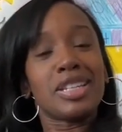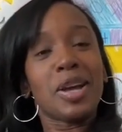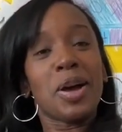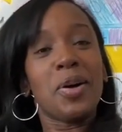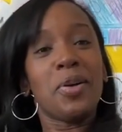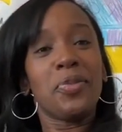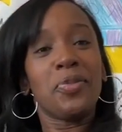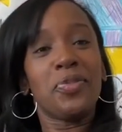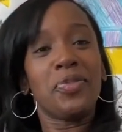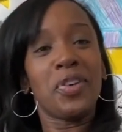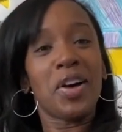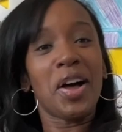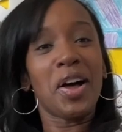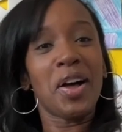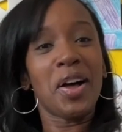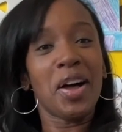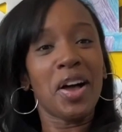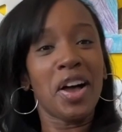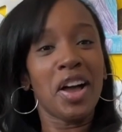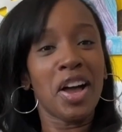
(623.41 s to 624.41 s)
don't
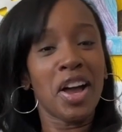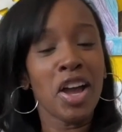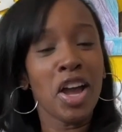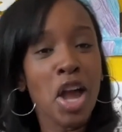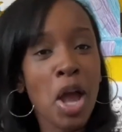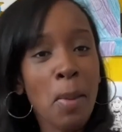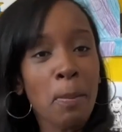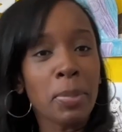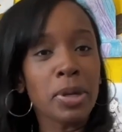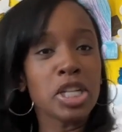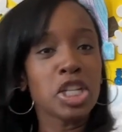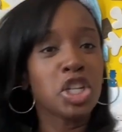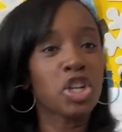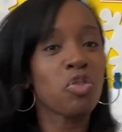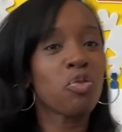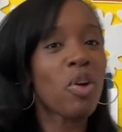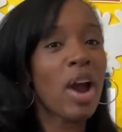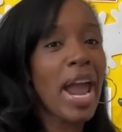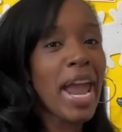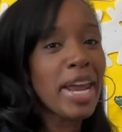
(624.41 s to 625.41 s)
fall. Put
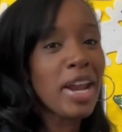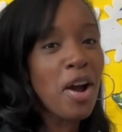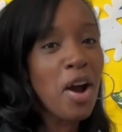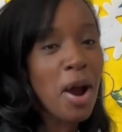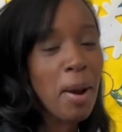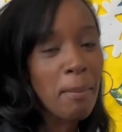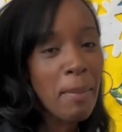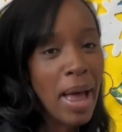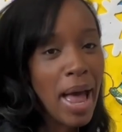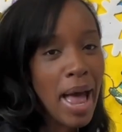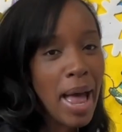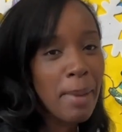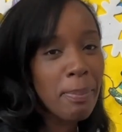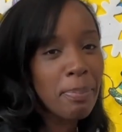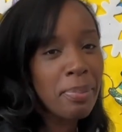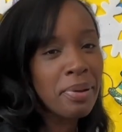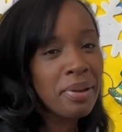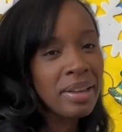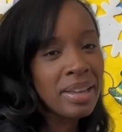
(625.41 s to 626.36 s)
your right arm up,